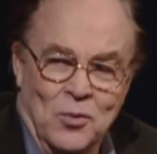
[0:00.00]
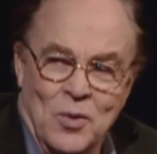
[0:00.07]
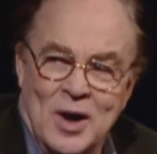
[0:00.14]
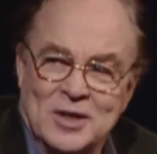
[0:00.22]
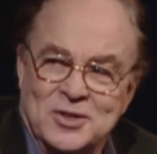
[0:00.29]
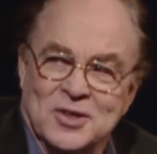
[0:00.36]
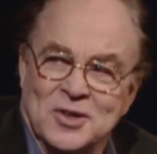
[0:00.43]

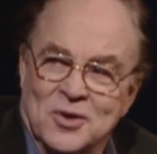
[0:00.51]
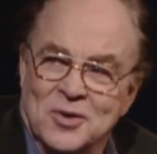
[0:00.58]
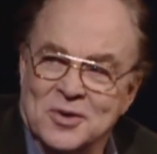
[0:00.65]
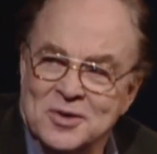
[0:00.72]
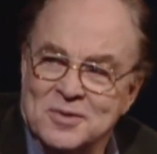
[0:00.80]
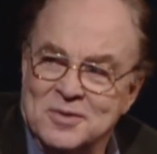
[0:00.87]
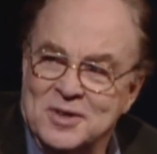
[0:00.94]
watch it
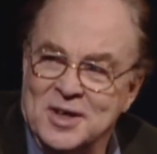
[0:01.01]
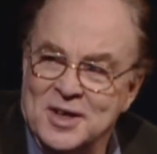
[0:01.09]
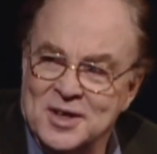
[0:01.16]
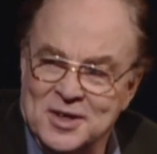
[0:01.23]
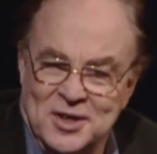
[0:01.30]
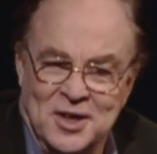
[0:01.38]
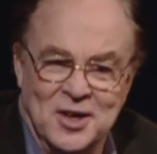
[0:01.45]
on T
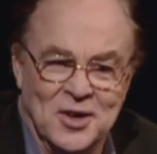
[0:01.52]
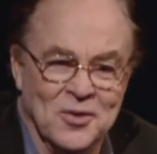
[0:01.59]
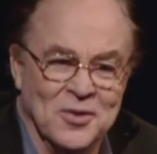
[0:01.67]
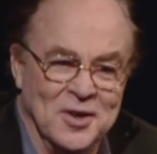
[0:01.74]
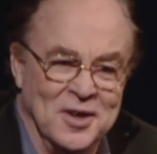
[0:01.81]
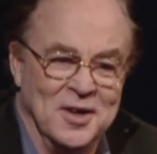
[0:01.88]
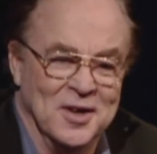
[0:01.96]
N T
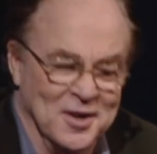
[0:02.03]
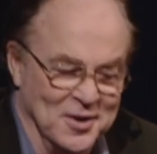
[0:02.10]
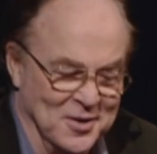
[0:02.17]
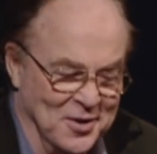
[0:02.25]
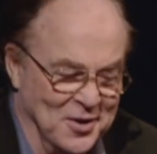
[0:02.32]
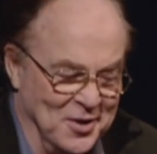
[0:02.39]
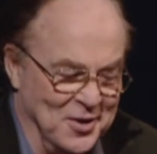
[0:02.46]
on the
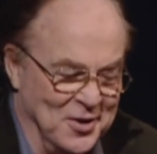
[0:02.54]
uh,